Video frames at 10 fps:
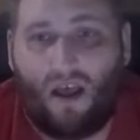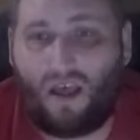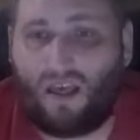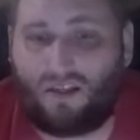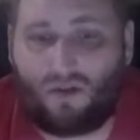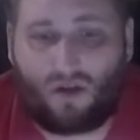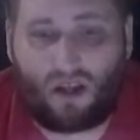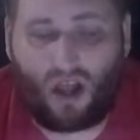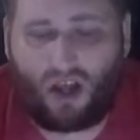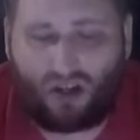He's
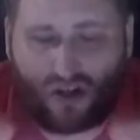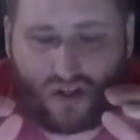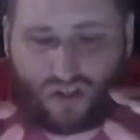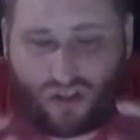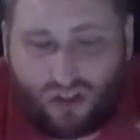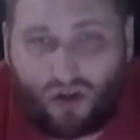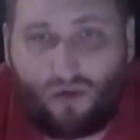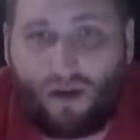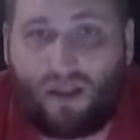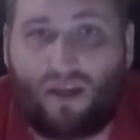doing
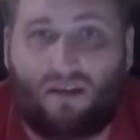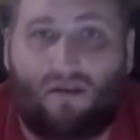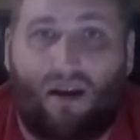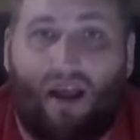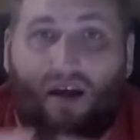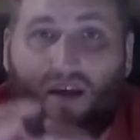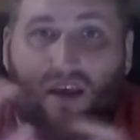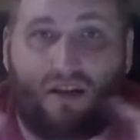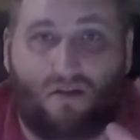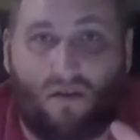so many things right now.
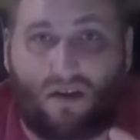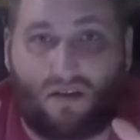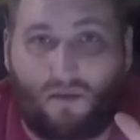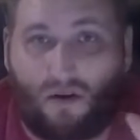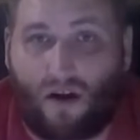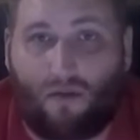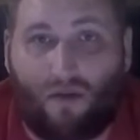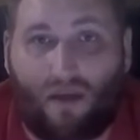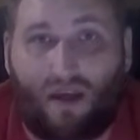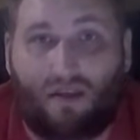He is doing some incredible
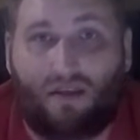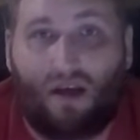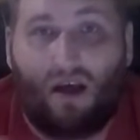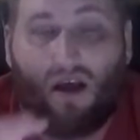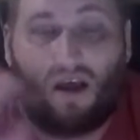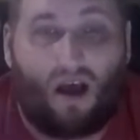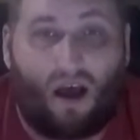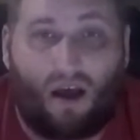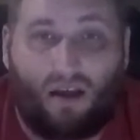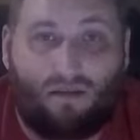things.
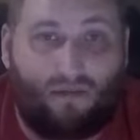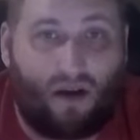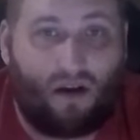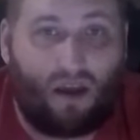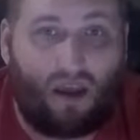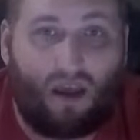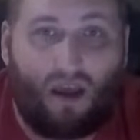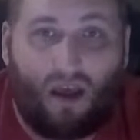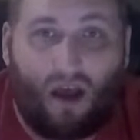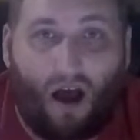He's
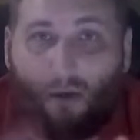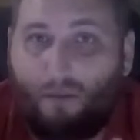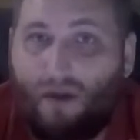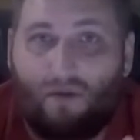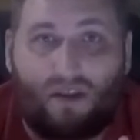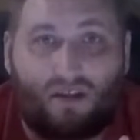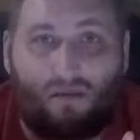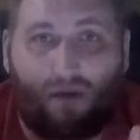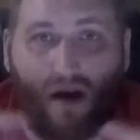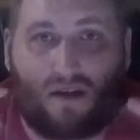very upbeat with his
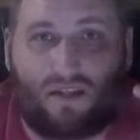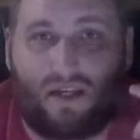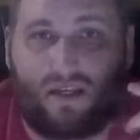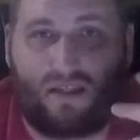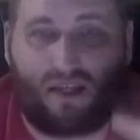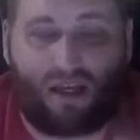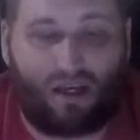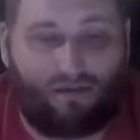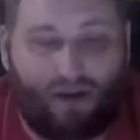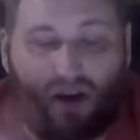unboxings.
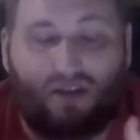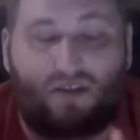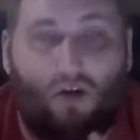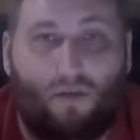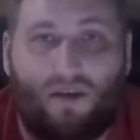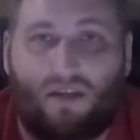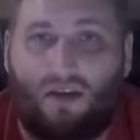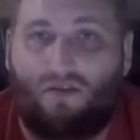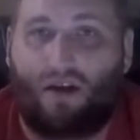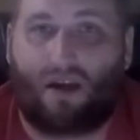He's very
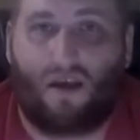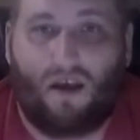Zobie-centric.